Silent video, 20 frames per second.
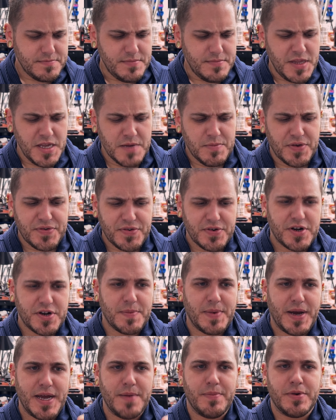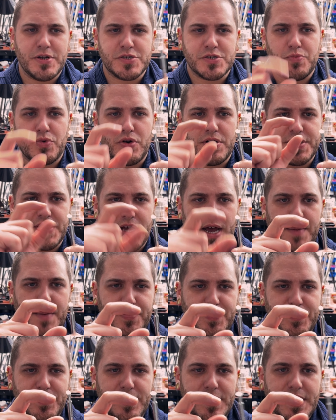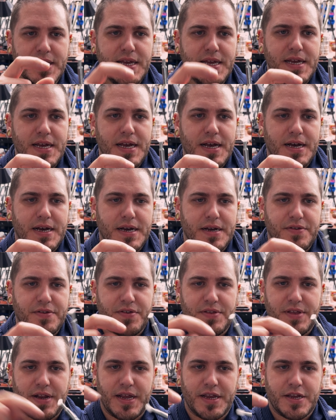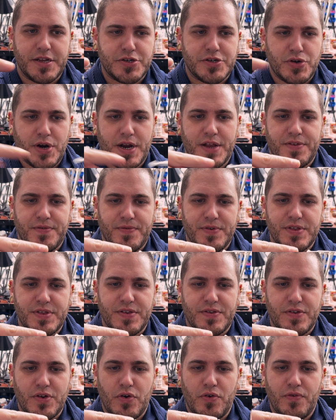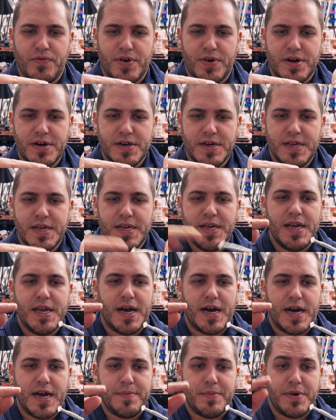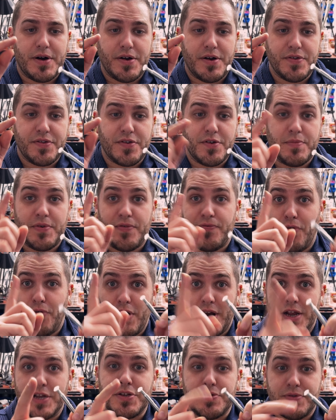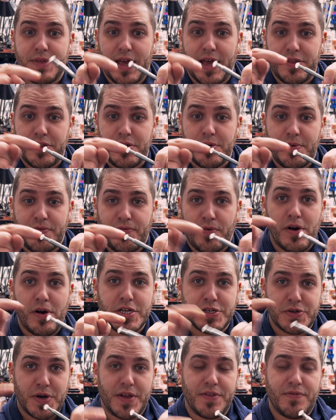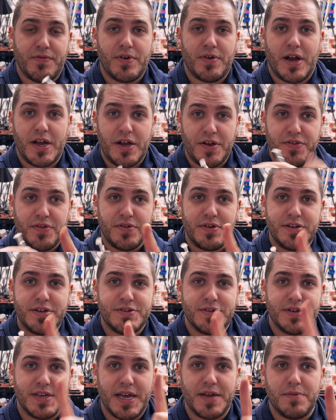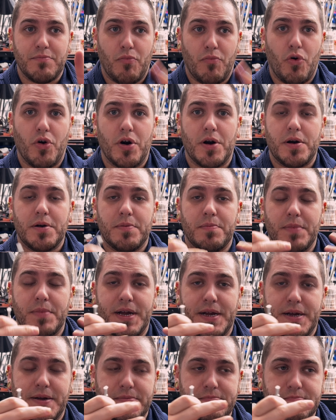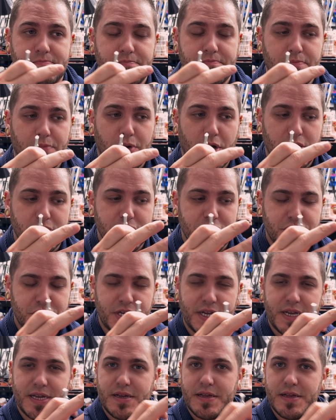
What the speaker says: I'm also going to buy a bunch more DOPs so that I can transfer this over. I'm also, before I do that though, before I transfer, I also need to get more polishing